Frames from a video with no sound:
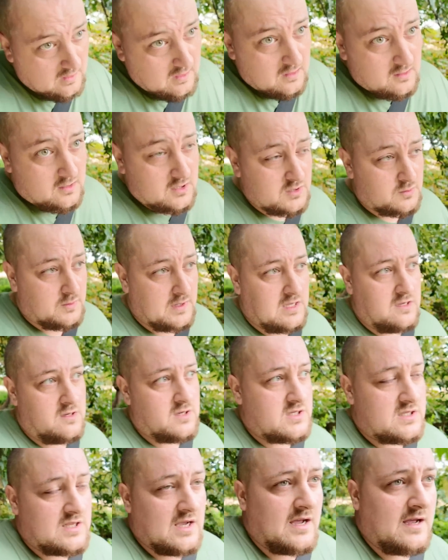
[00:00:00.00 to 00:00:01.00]
Because we
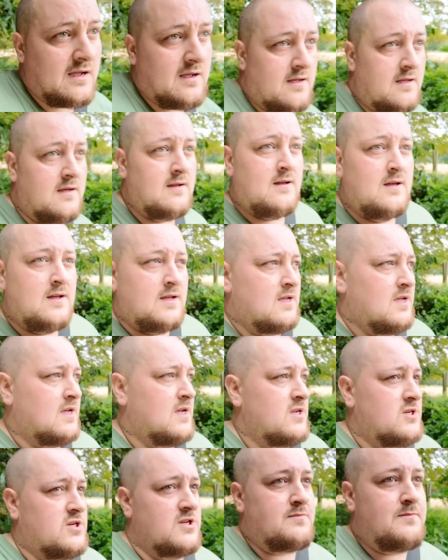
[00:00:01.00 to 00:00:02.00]
used to
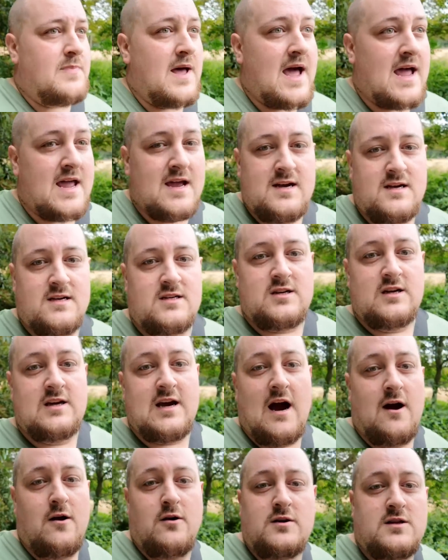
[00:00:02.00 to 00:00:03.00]
just pay as you
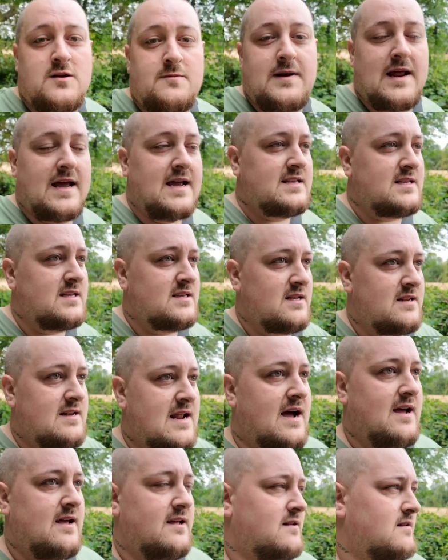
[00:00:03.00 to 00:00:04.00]
go to places and
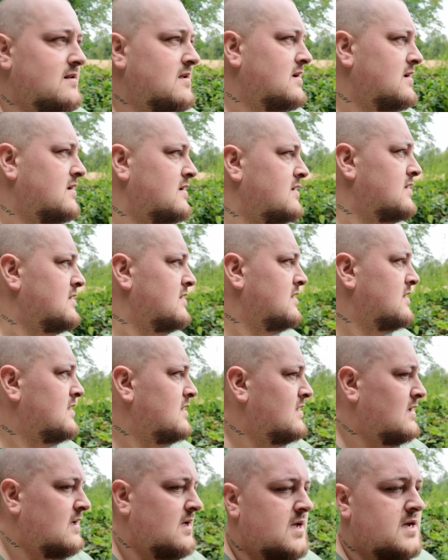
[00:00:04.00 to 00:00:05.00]
that, and
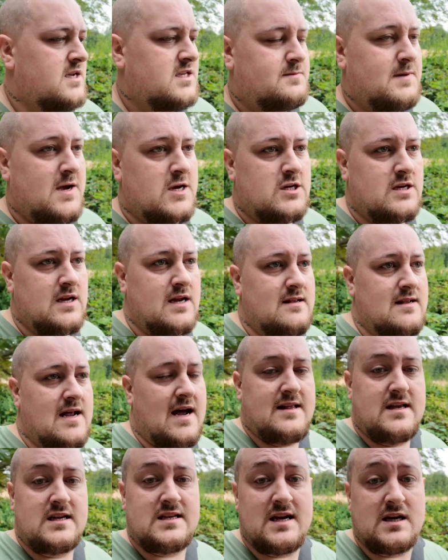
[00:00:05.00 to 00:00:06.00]
especially in
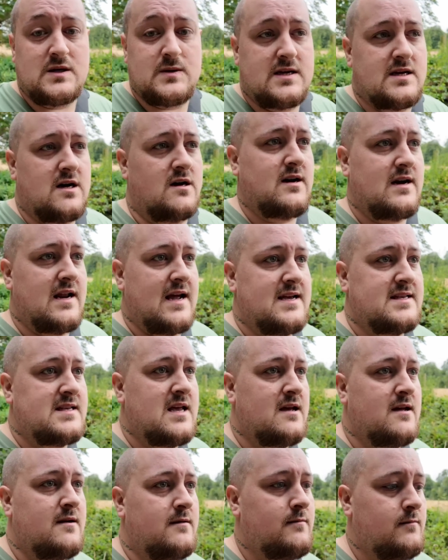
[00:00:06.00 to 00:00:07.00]
like the 6 weeks holidays,
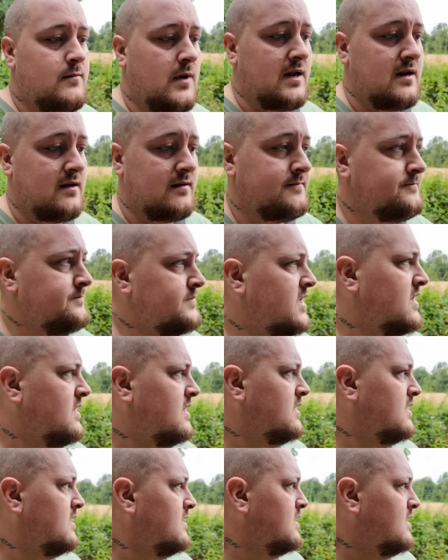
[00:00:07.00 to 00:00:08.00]
when
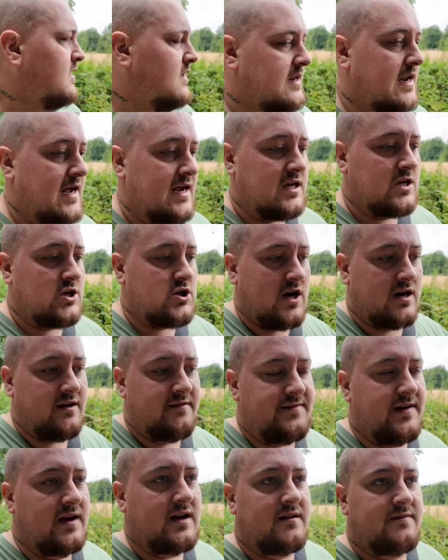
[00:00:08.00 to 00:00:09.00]
like you're trying to
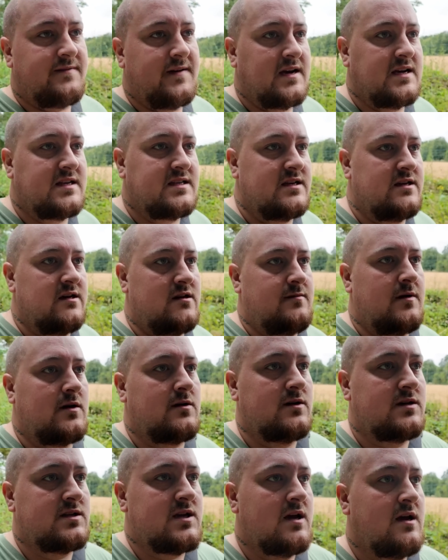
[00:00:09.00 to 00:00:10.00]
think of things to do,
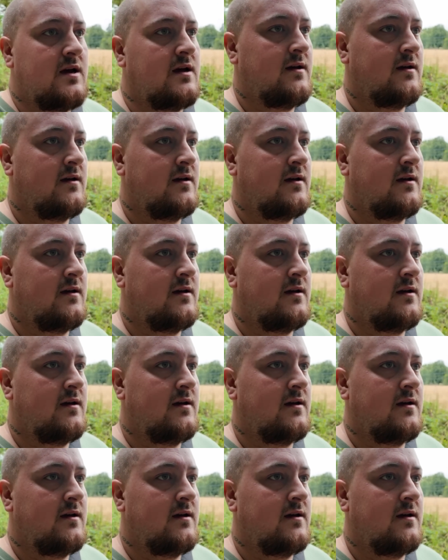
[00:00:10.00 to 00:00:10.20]
because